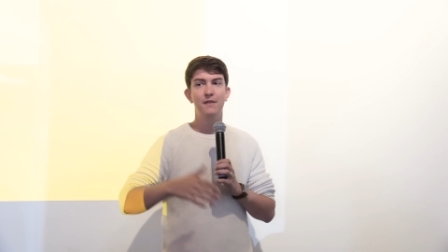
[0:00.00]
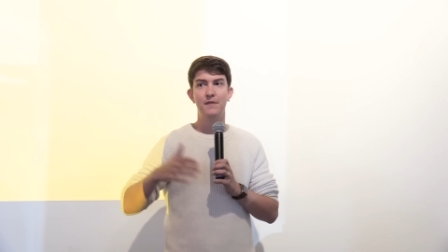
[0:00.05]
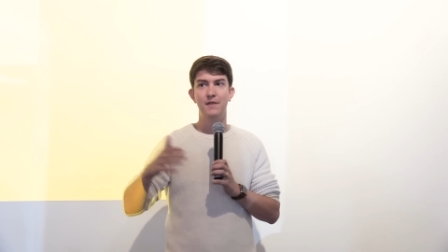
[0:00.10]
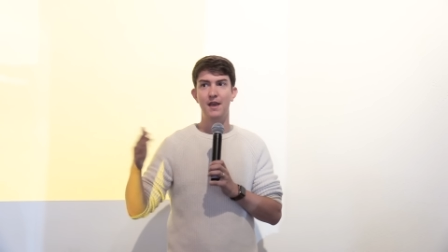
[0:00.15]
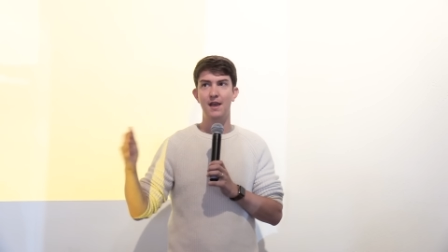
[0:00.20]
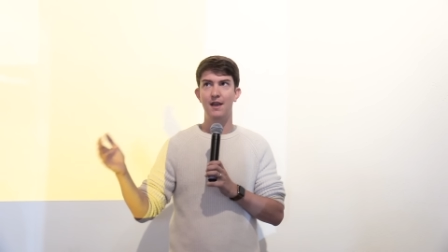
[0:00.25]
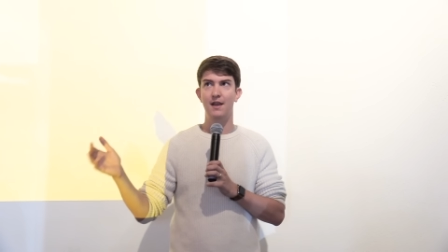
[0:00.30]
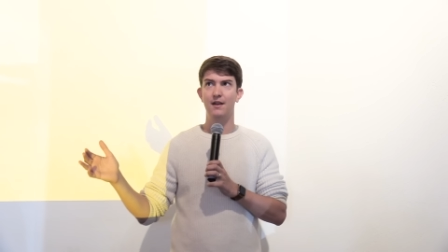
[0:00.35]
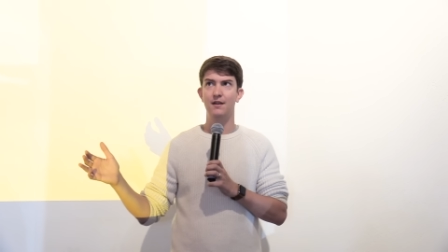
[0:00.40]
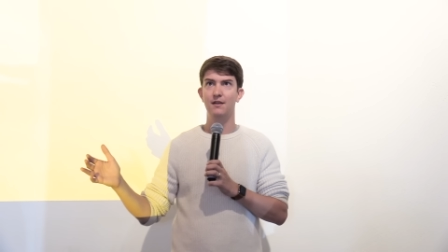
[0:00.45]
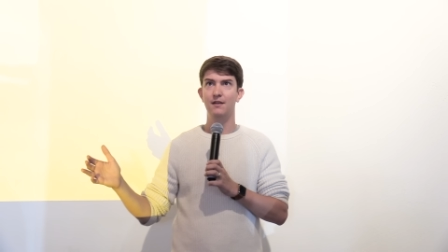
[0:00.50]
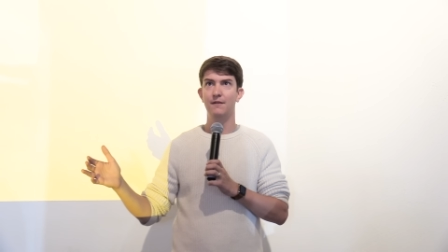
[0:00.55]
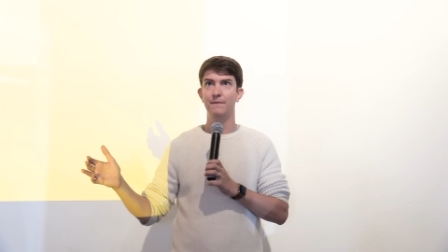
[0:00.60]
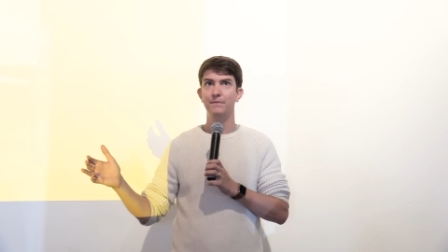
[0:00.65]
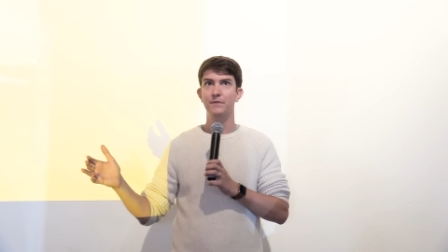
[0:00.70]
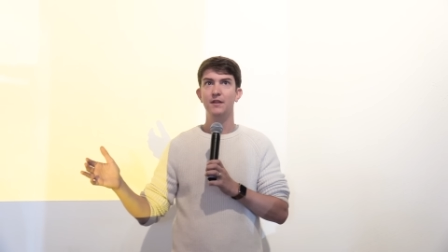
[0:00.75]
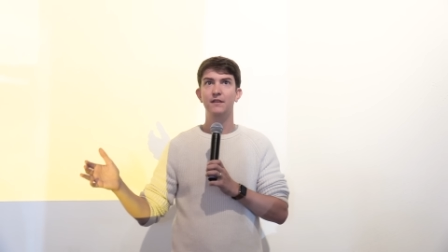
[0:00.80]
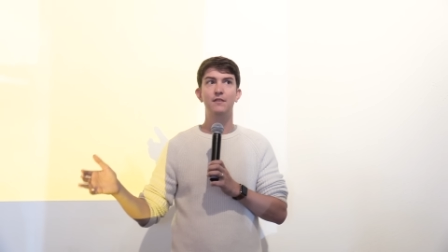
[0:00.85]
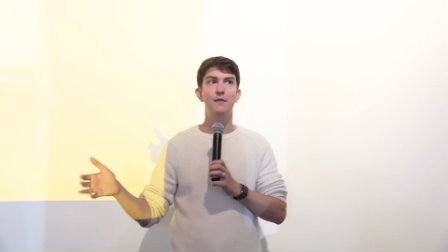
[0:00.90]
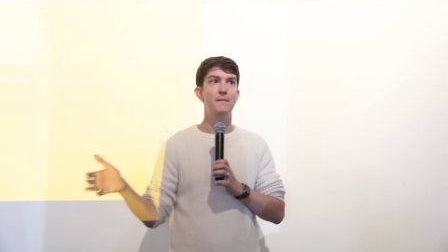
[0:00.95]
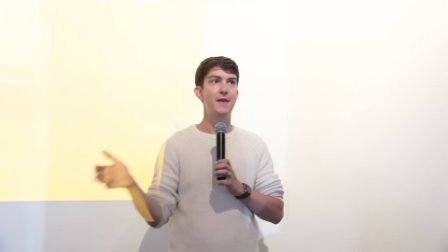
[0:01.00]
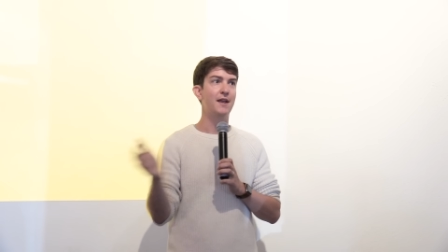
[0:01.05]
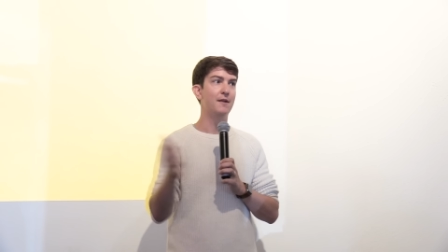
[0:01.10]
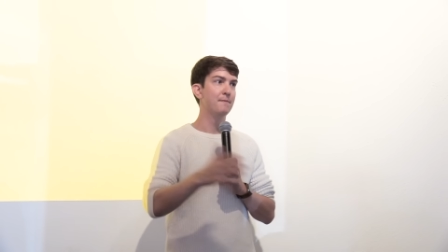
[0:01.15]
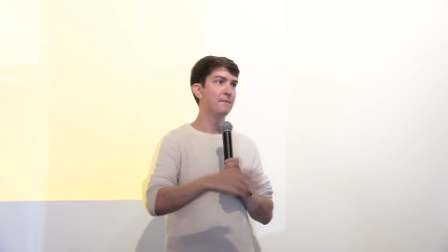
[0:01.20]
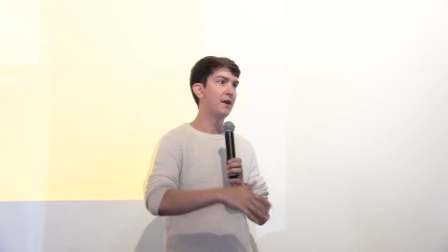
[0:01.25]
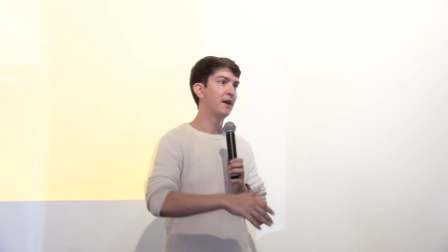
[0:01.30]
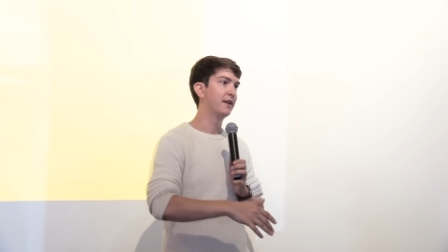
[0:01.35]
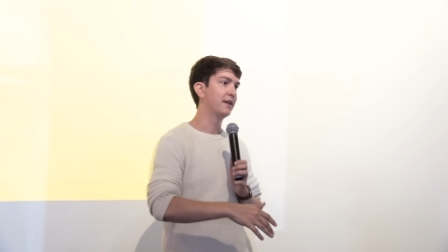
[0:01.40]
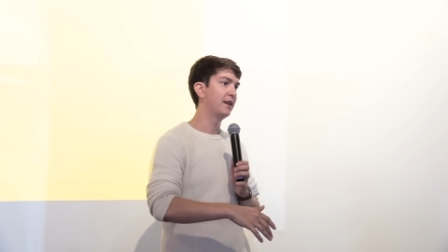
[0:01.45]
than to
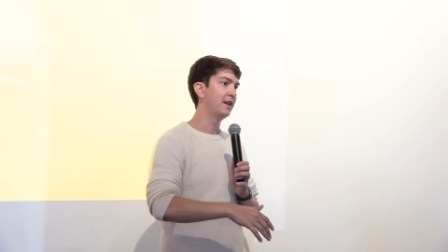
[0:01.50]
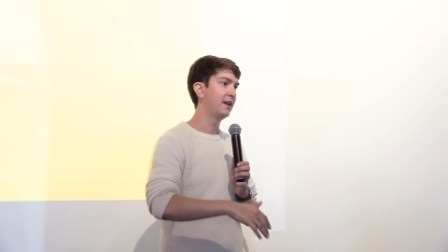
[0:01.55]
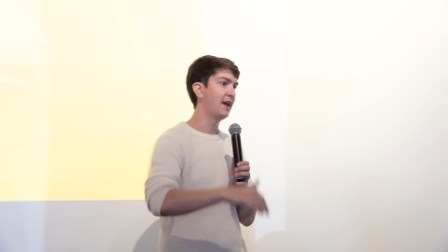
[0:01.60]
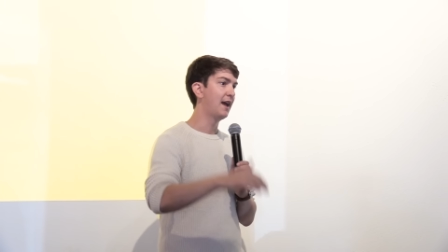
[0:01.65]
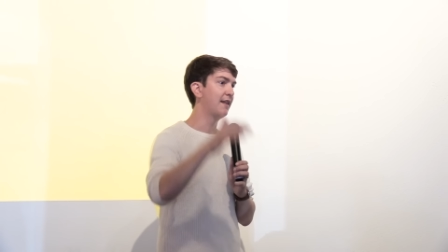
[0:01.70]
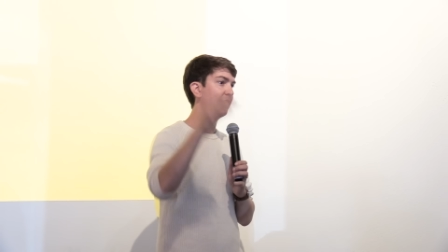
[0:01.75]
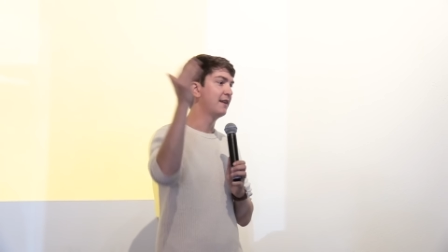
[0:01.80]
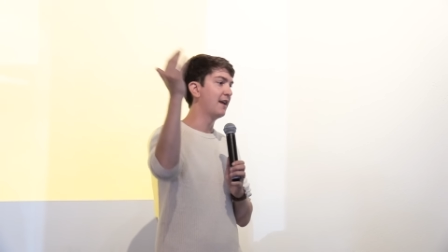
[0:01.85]
make money and